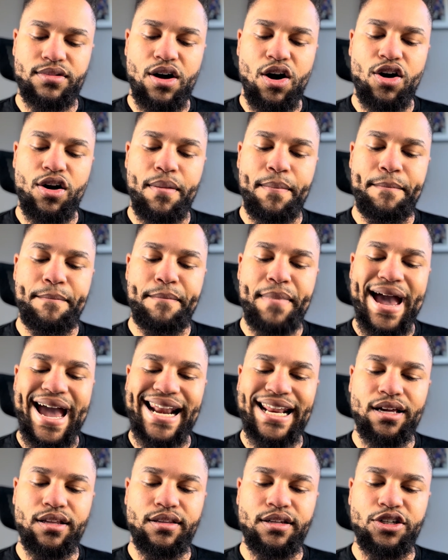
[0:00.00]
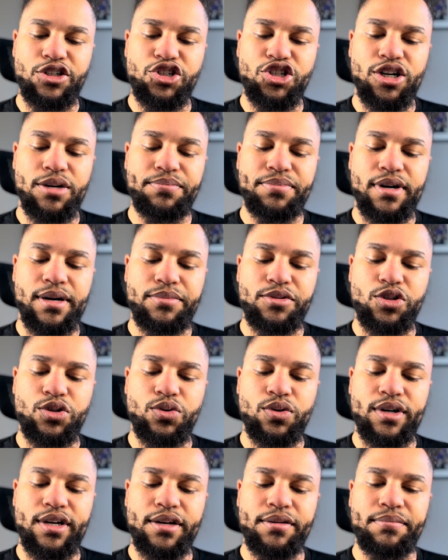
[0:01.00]
automatically jump up
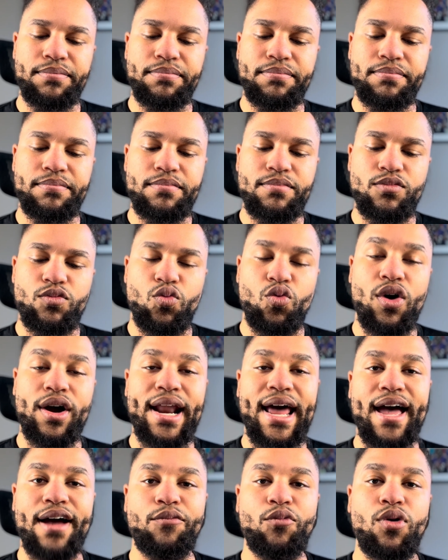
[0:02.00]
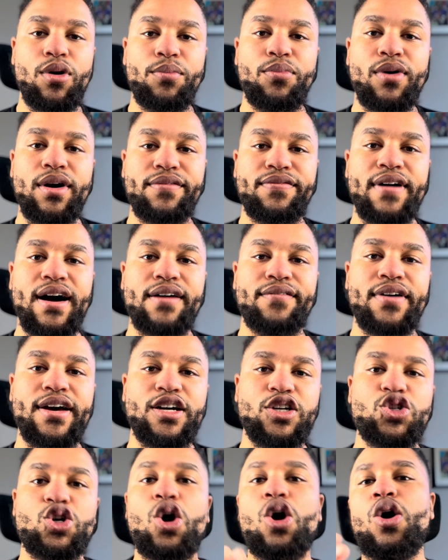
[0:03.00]
to a
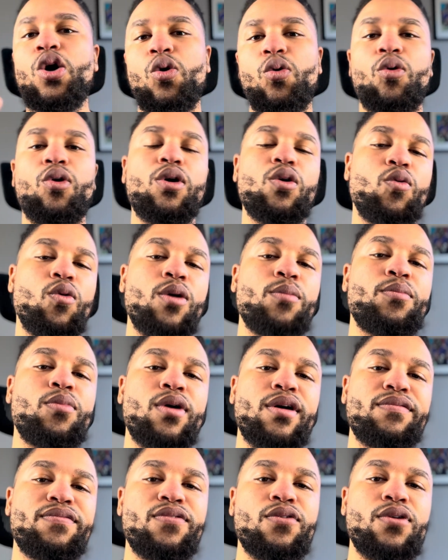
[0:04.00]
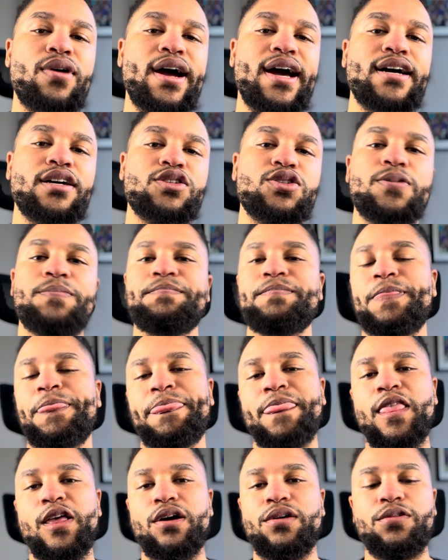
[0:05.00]
1.5x or a 1.4x,
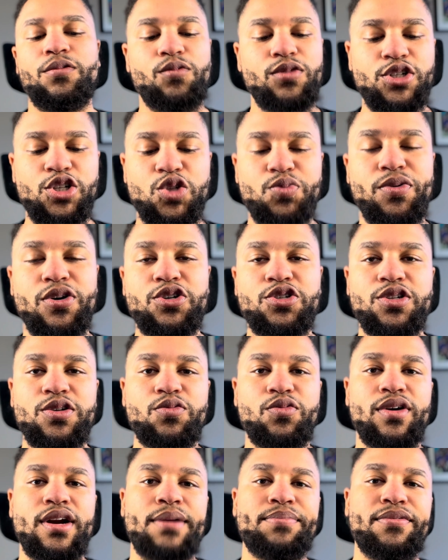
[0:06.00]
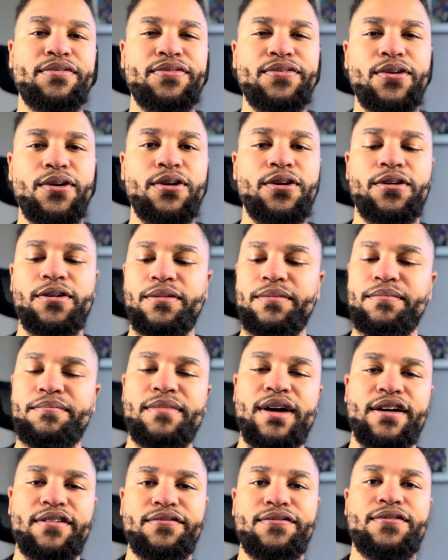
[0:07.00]
which is personally what I prefer
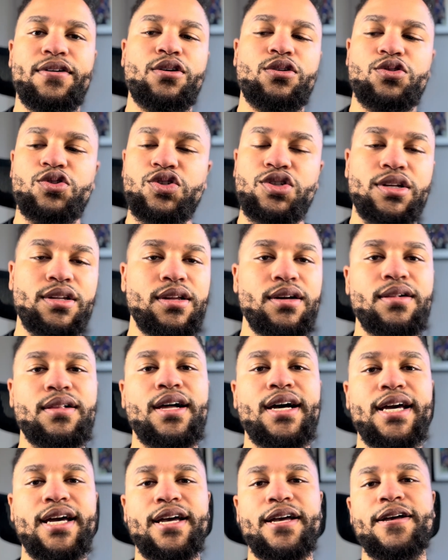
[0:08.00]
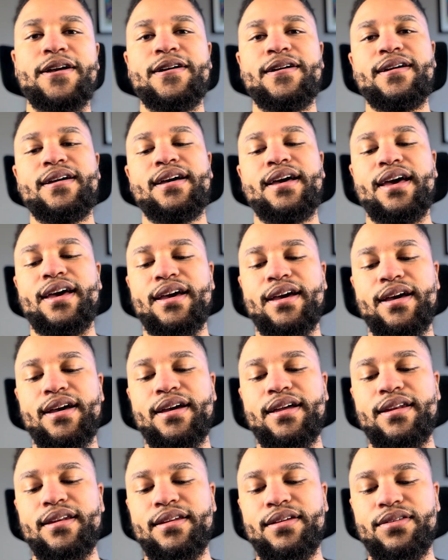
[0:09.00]
my photos to look like.
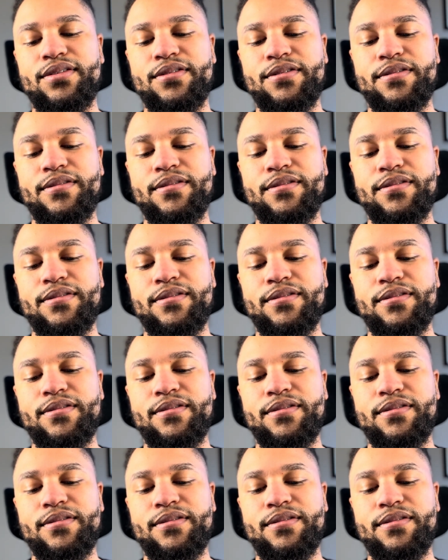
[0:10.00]
And